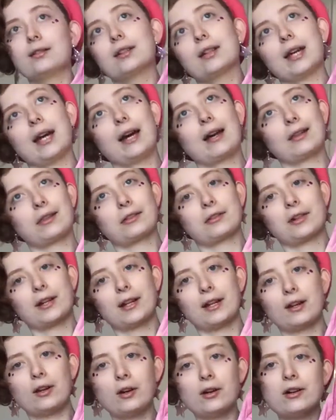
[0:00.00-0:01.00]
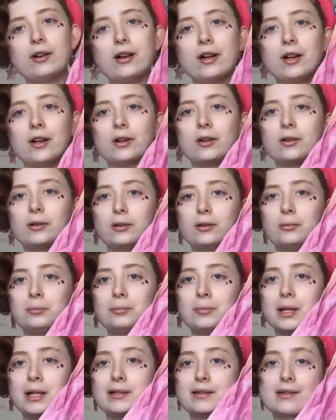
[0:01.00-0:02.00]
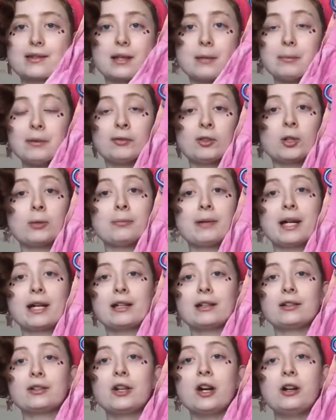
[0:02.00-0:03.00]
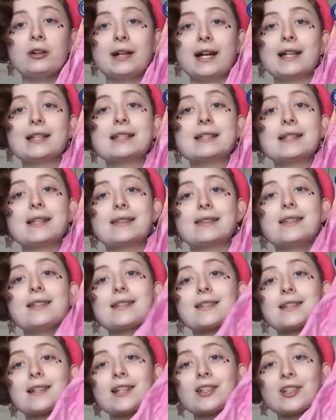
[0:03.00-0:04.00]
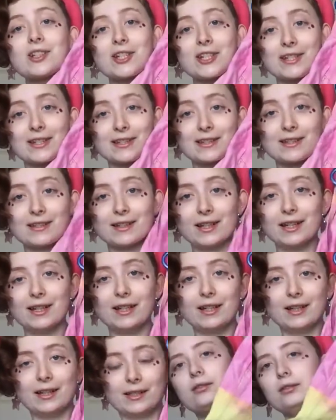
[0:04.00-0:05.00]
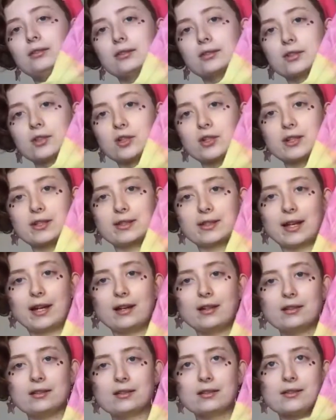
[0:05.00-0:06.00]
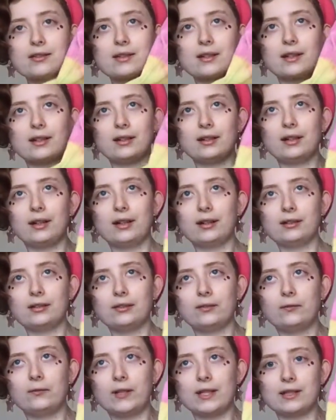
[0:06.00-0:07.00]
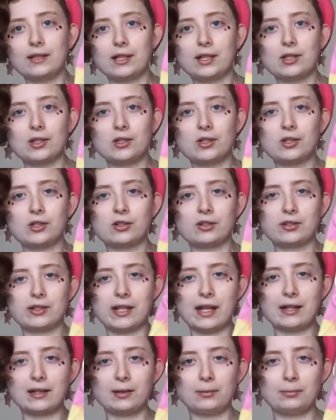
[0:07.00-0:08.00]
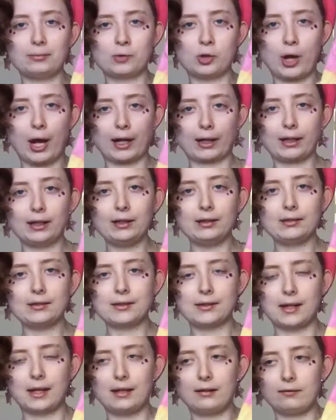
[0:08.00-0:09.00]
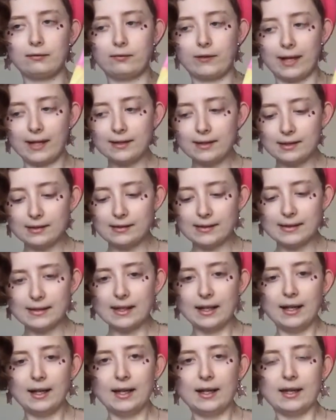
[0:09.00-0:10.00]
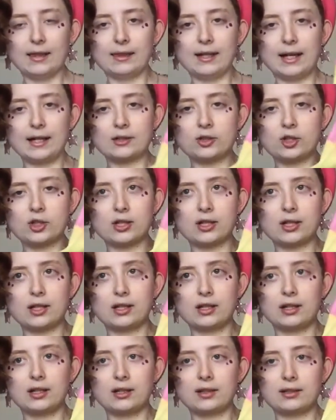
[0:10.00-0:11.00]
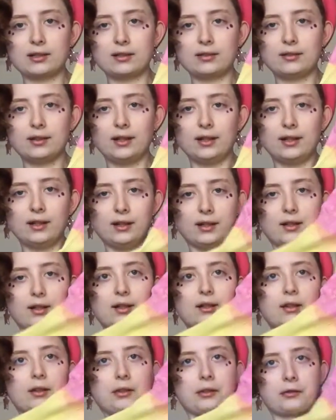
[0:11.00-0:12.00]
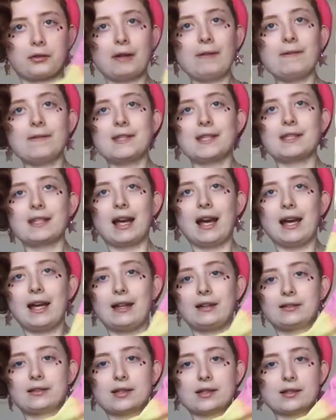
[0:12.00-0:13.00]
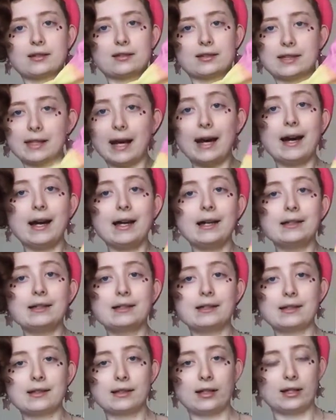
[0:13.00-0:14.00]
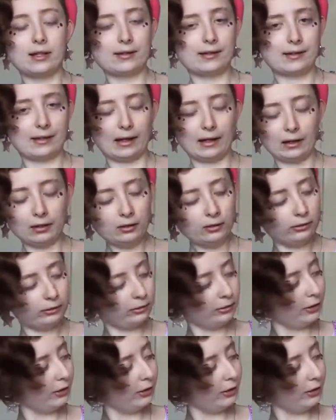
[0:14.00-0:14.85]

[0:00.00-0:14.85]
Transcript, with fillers: Catherine, whom some of you might know as The Stitches. She sells vintage denim jackets and vests that she thrifts and dyes herself.